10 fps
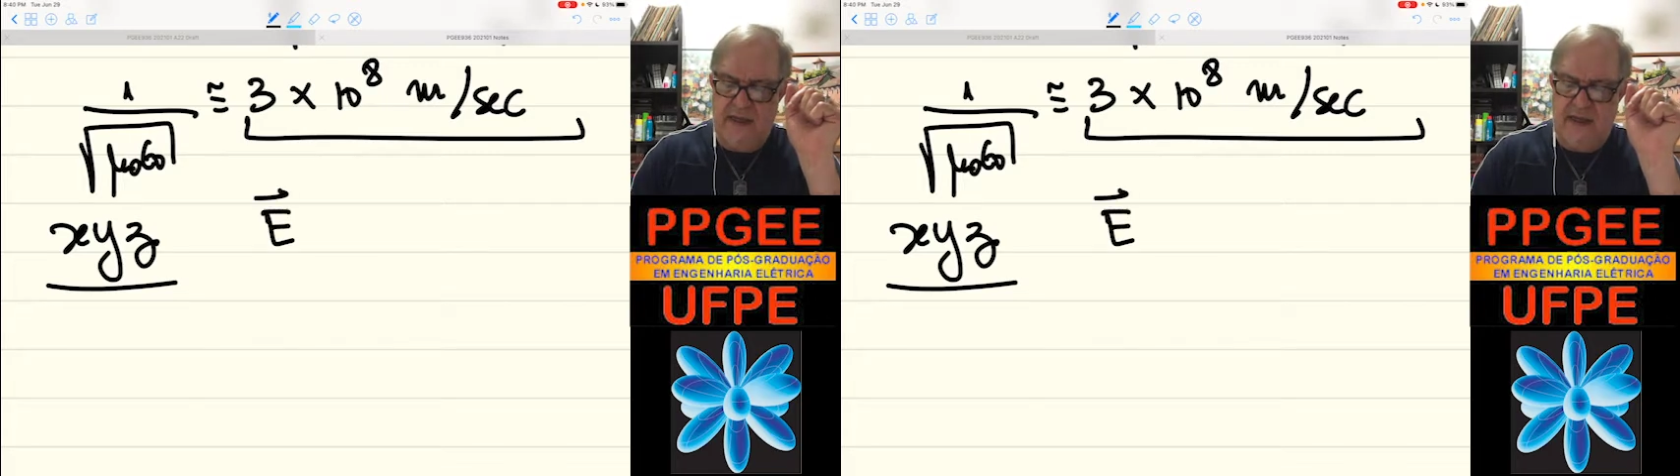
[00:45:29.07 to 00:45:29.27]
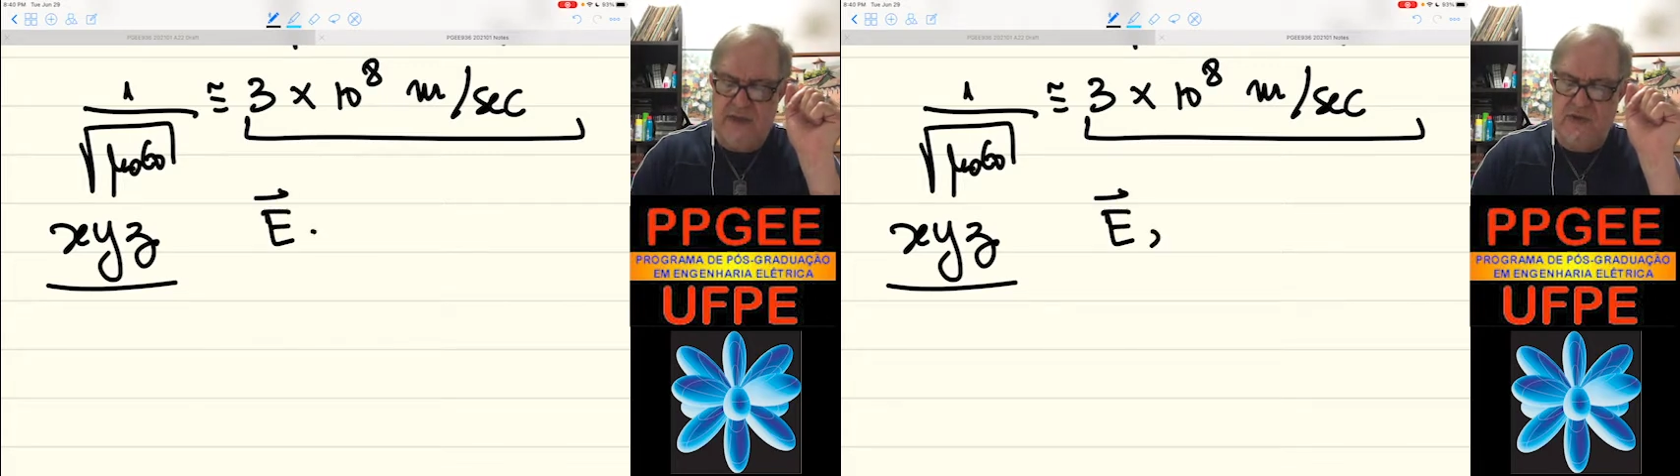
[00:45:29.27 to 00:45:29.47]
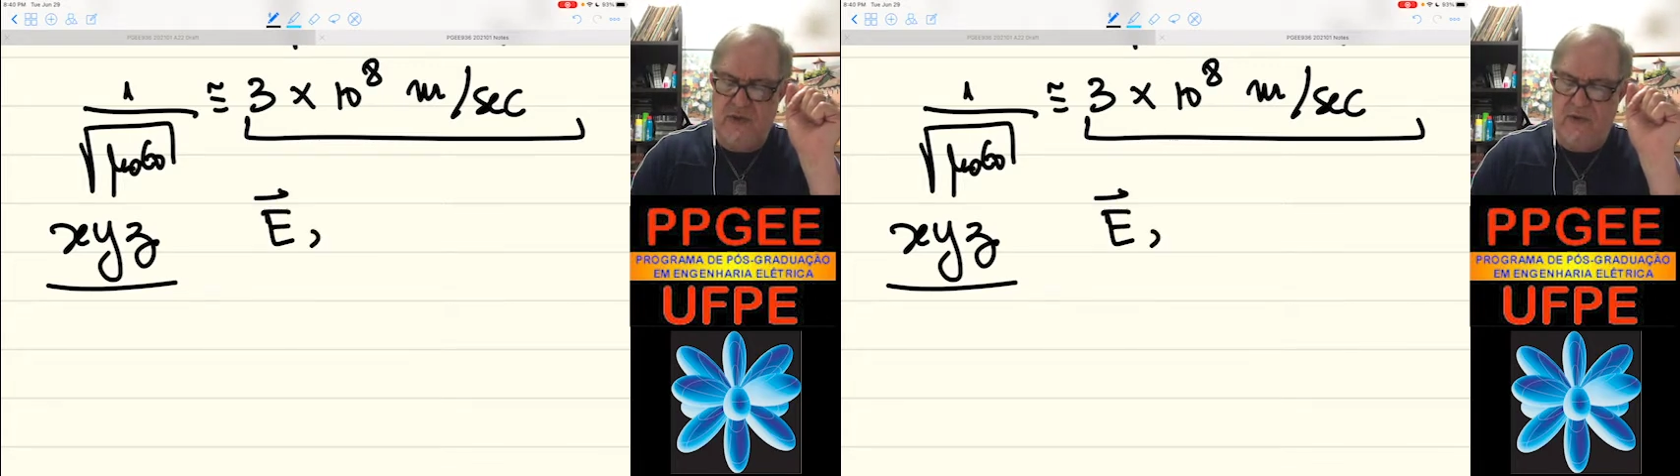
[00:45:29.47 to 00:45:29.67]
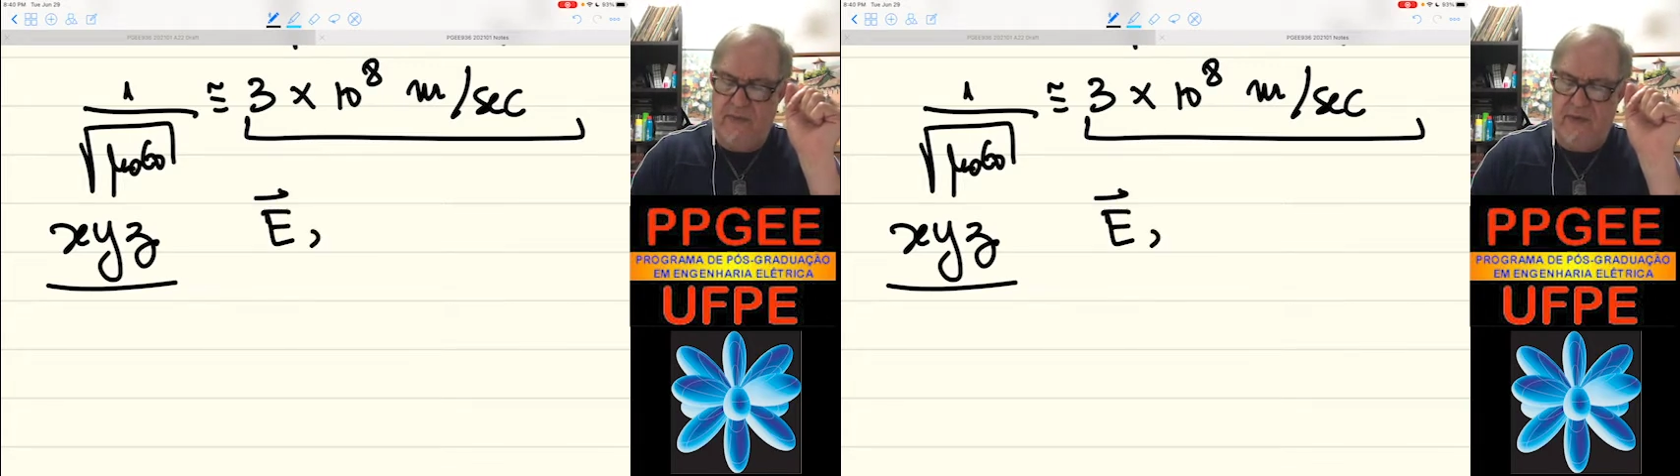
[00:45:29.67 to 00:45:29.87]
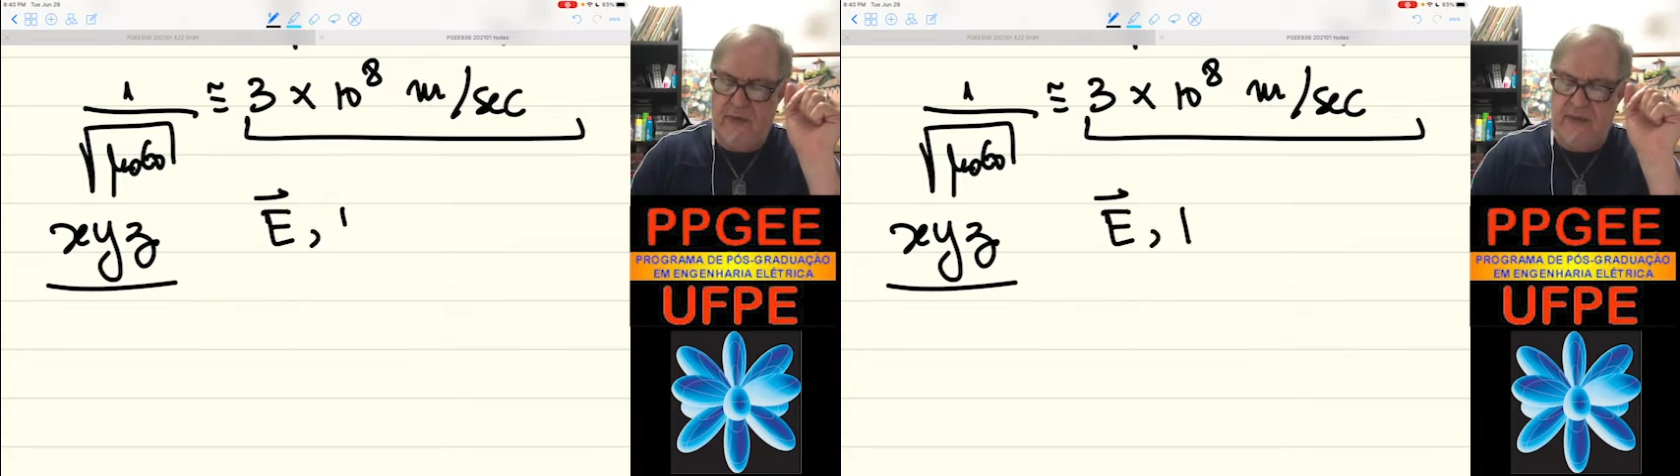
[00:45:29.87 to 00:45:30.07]
into
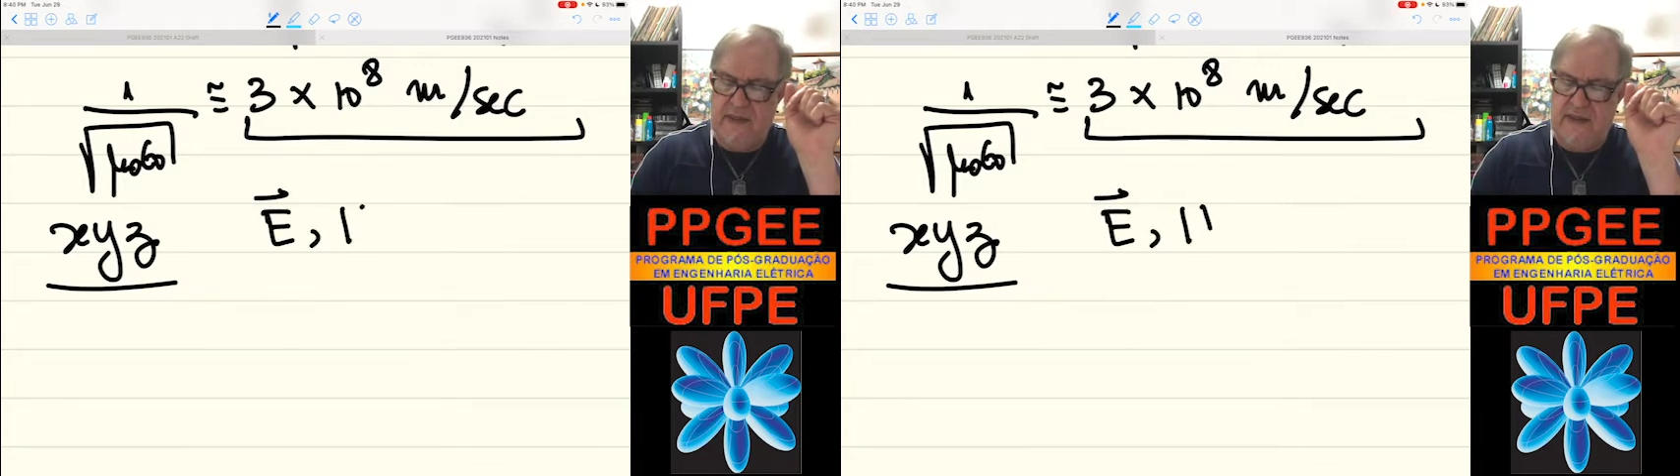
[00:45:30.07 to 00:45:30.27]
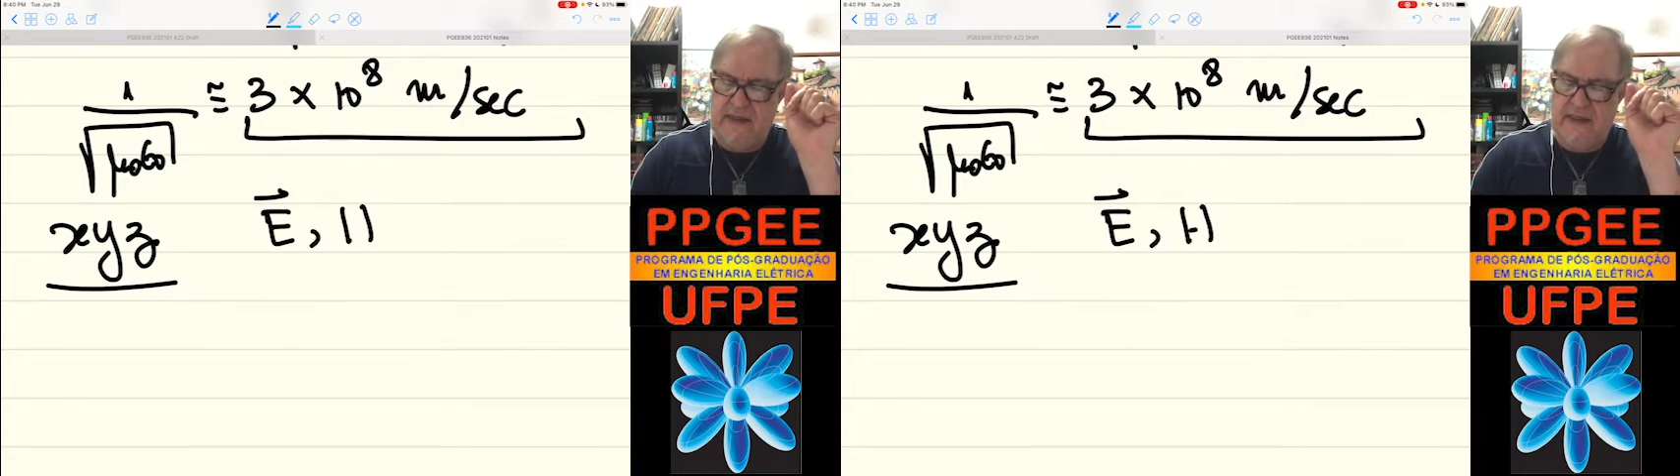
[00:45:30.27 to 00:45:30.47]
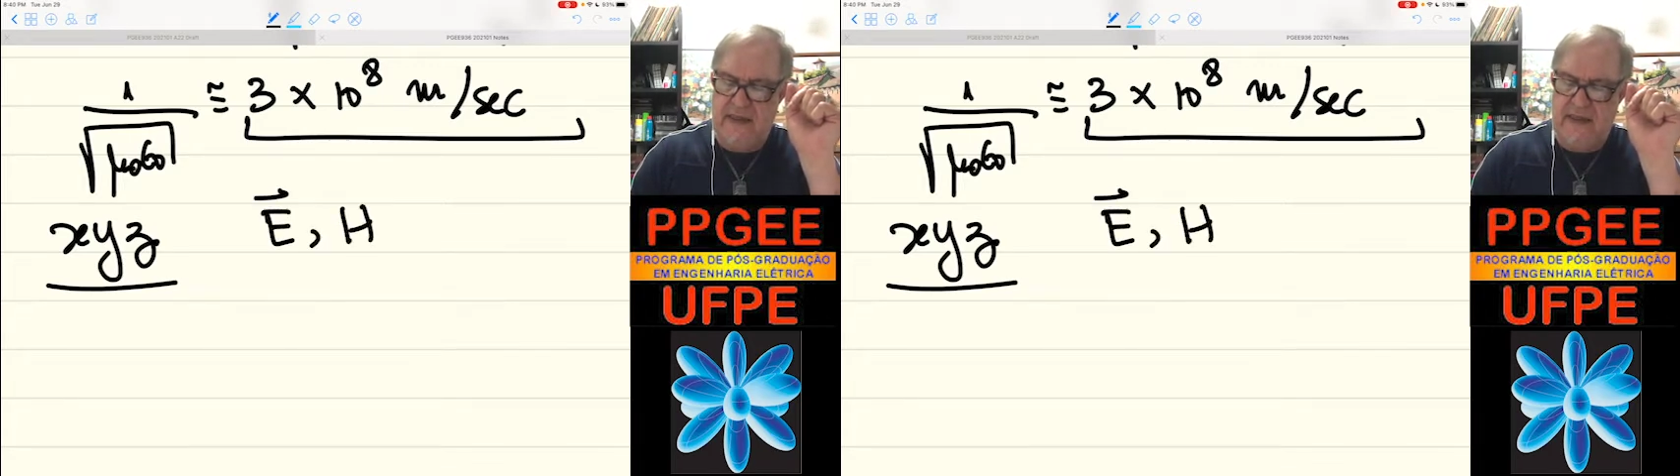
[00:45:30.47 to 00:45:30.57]
components,